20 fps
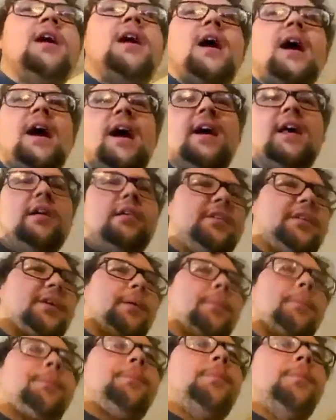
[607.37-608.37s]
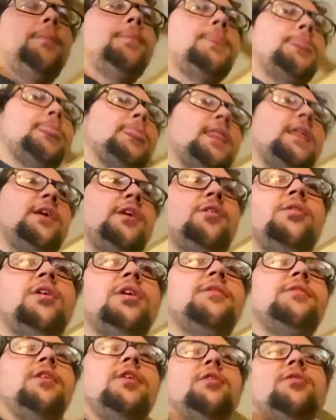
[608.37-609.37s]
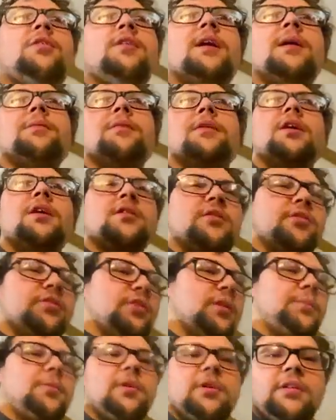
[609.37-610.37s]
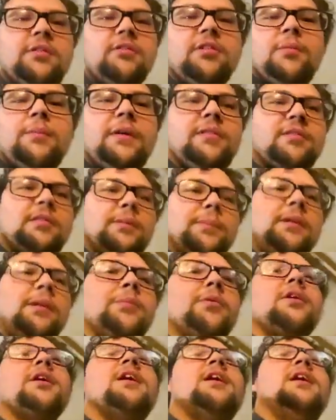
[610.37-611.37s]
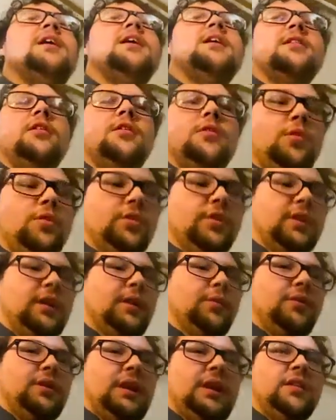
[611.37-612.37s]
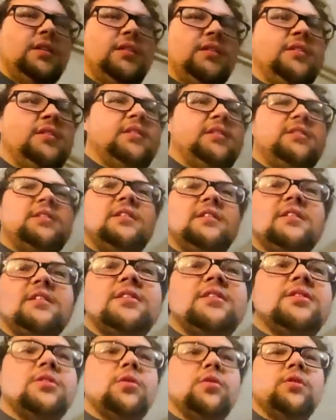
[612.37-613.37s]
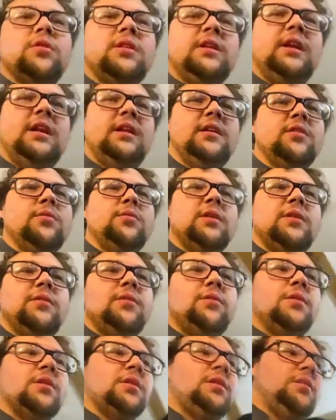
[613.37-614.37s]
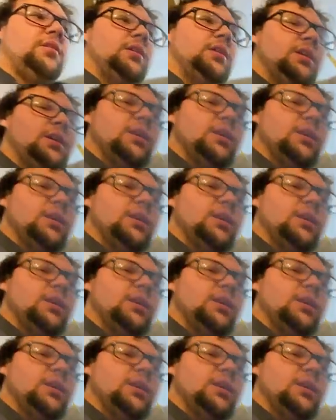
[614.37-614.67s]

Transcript: I don't know. Who even knows what the name of the Doctors are anymore, because it's all messed up anymore. The lore got ridiculous in season thirteen, or whatever you want to call it.